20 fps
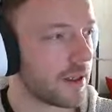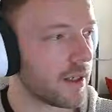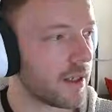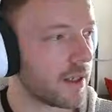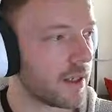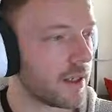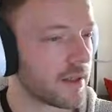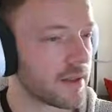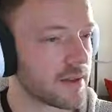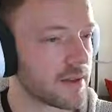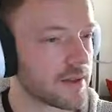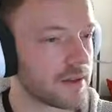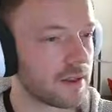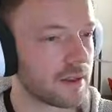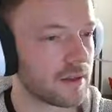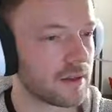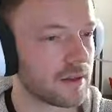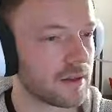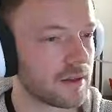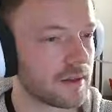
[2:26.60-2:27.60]

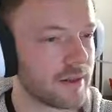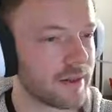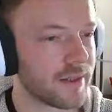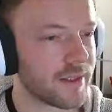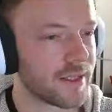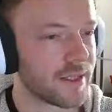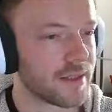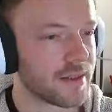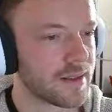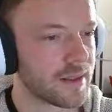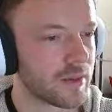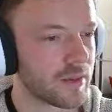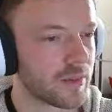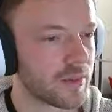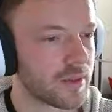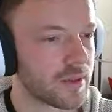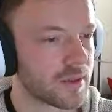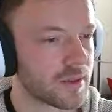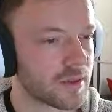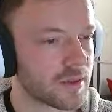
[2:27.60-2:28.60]
until these
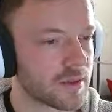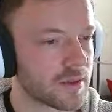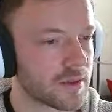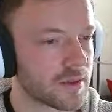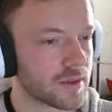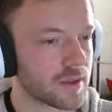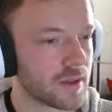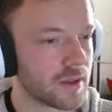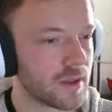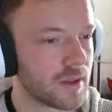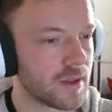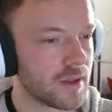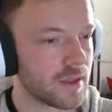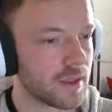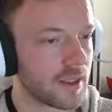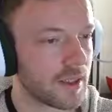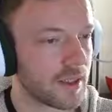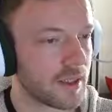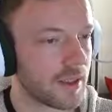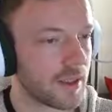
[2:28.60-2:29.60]
numbers
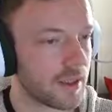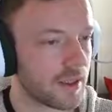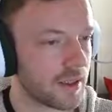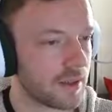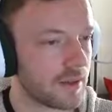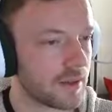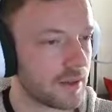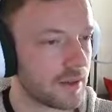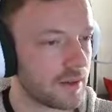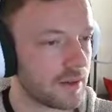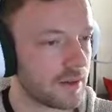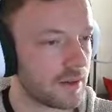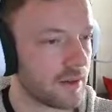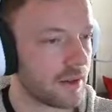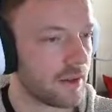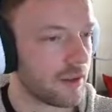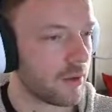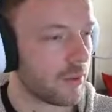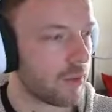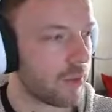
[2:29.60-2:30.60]
here
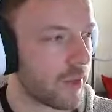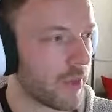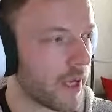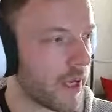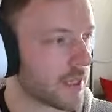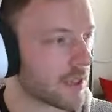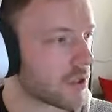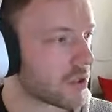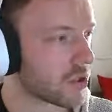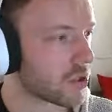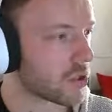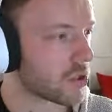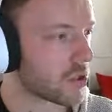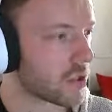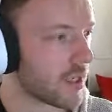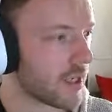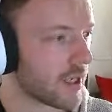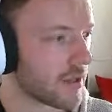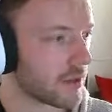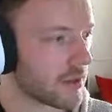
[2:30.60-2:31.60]
match
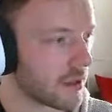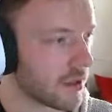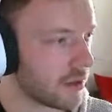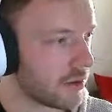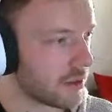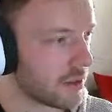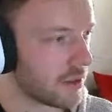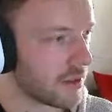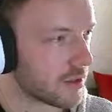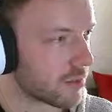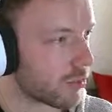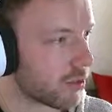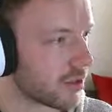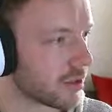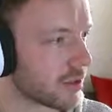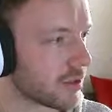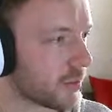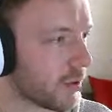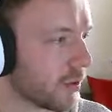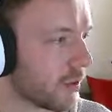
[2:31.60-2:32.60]
as closely as
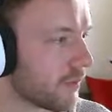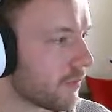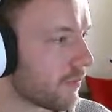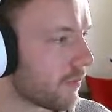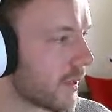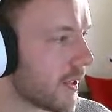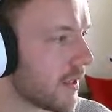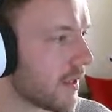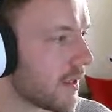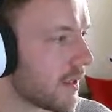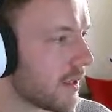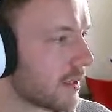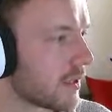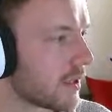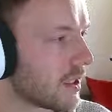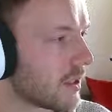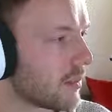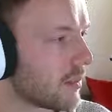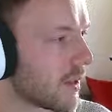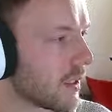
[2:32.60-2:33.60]
possible the
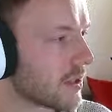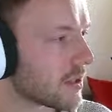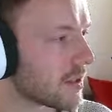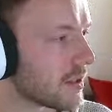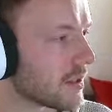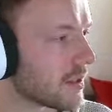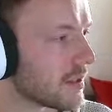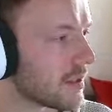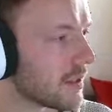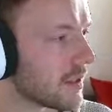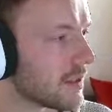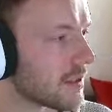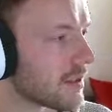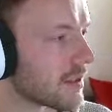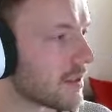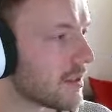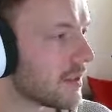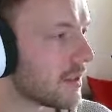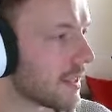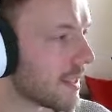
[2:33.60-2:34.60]
dimensions
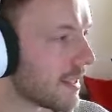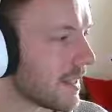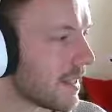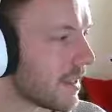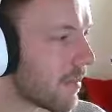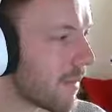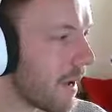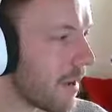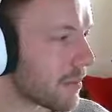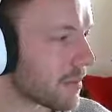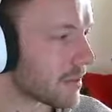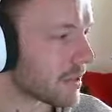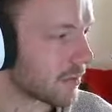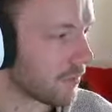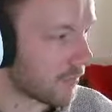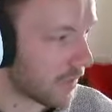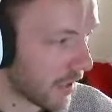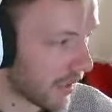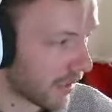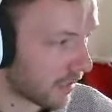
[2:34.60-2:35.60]
listed in the map's
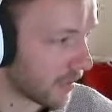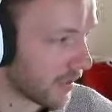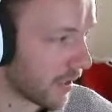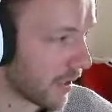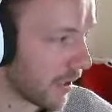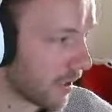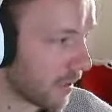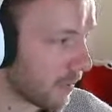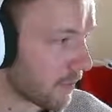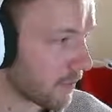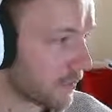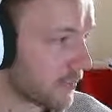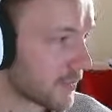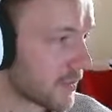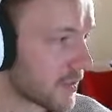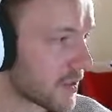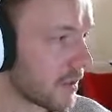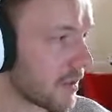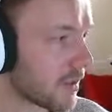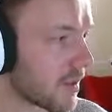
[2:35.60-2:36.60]
file name.
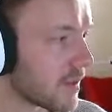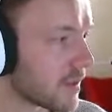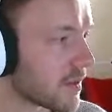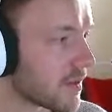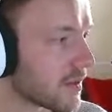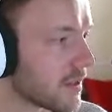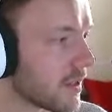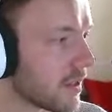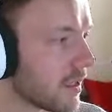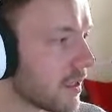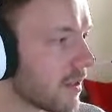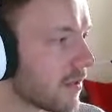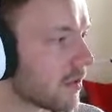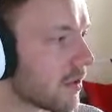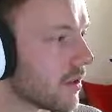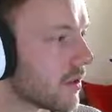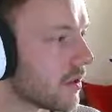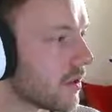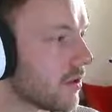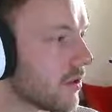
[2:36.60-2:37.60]
So you can see I've
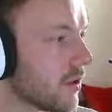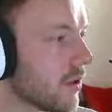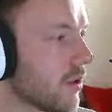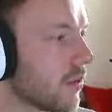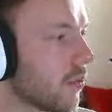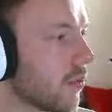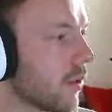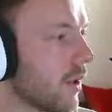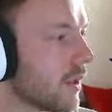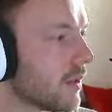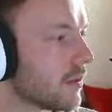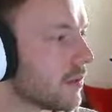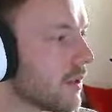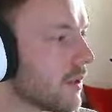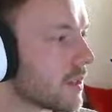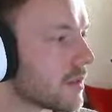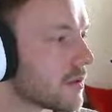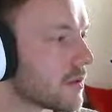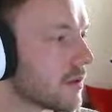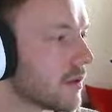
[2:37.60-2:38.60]
got the Wild
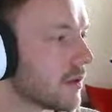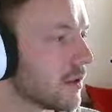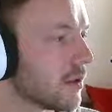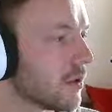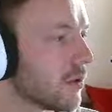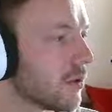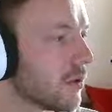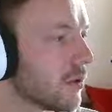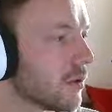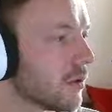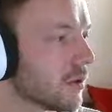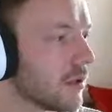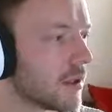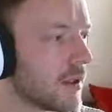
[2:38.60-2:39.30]
West Saloon